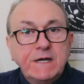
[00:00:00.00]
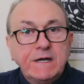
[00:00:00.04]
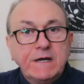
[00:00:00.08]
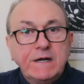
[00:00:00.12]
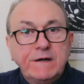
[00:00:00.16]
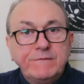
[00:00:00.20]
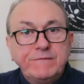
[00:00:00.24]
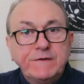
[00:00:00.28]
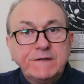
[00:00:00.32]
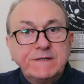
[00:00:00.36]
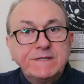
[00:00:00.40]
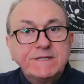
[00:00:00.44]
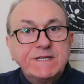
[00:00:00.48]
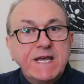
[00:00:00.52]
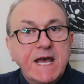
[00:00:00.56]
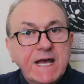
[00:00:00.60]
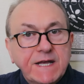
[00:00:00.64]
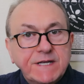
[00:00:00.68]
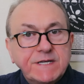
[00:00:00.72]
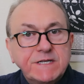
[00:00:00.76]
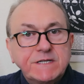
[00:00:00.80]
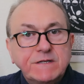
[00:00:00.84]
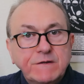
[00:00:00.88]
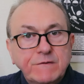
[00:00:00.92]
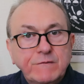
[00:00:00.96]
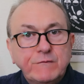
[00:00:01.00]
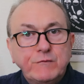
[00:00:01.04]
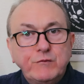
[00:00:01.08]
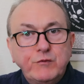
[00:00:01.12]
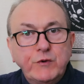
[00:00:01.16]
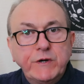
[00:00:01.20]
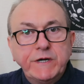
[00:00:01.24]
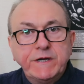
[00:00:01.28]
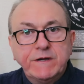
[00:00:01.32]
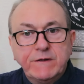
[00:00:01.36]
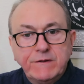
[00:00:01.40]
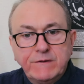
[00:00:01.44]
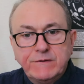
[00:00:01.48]
a test of
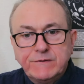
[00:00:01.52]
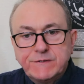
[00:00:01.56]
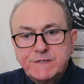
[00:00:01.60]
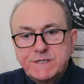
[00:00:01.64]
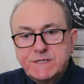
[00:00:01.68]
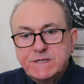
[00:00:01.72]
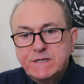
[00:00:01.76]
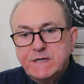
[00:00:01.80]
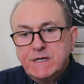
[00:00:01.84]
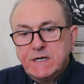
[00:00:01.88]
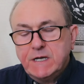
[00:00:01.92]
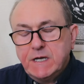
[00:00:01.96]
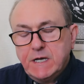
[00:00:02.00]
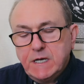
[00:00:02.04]
wills.